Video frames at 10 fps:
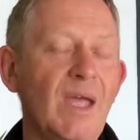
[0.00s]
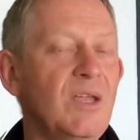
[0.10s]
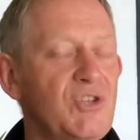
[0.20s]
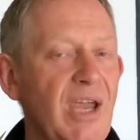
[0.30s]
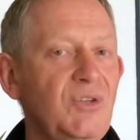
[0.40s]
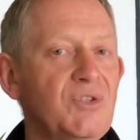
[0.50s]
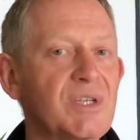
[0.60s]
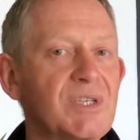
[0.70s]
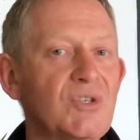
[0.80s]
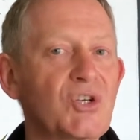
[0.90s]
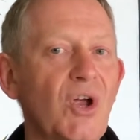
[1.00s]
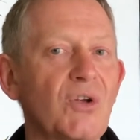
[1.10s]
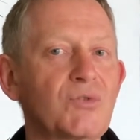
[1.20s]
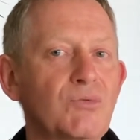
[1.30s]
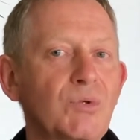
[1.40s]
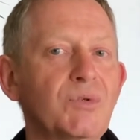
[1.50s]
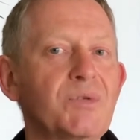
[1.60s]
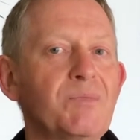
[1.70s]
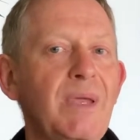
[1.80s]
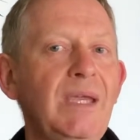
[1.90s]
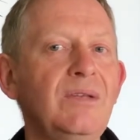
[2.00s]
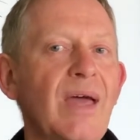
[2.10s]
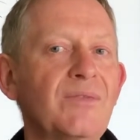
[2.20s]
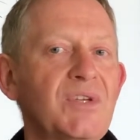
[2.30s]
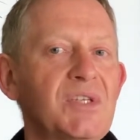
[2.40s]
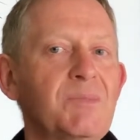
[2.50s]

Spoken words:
Changes in church rules mean that this